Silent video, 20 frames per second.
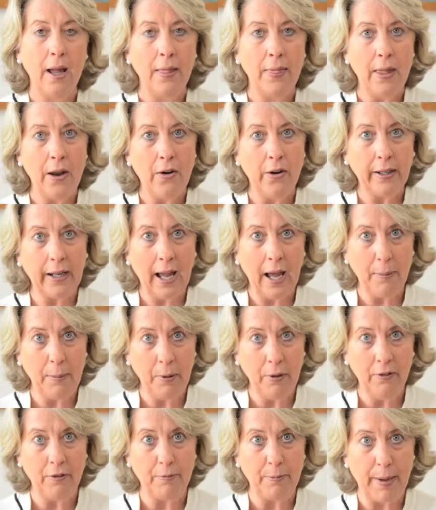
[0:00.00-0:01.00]
There are a
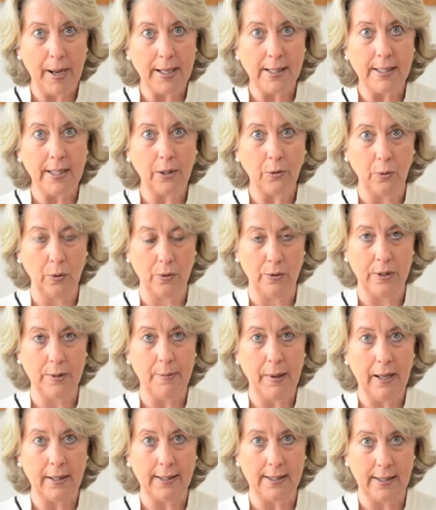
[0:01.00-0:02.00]
couple of basic rules
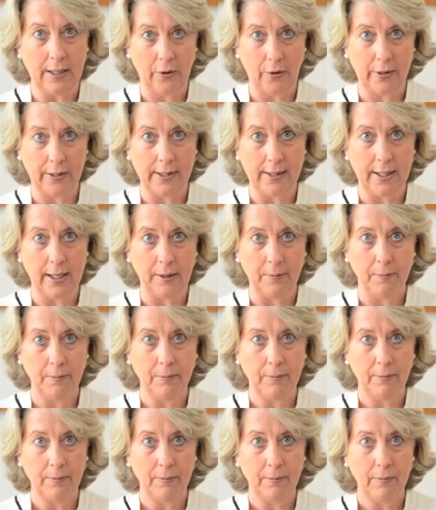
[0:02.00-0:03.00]
about surrogacy.
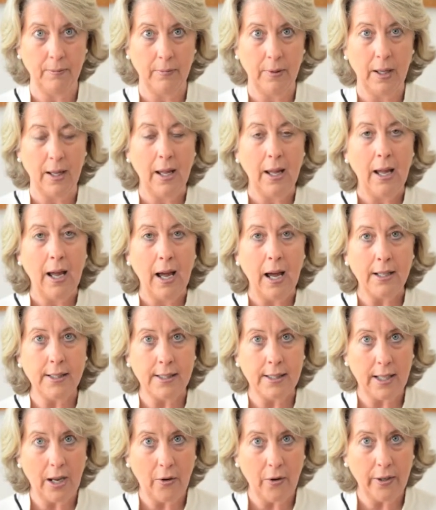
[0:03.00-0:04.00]
A
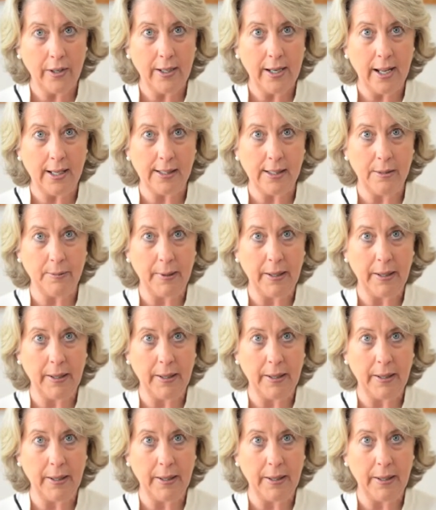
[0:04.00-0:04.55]
surrogate has to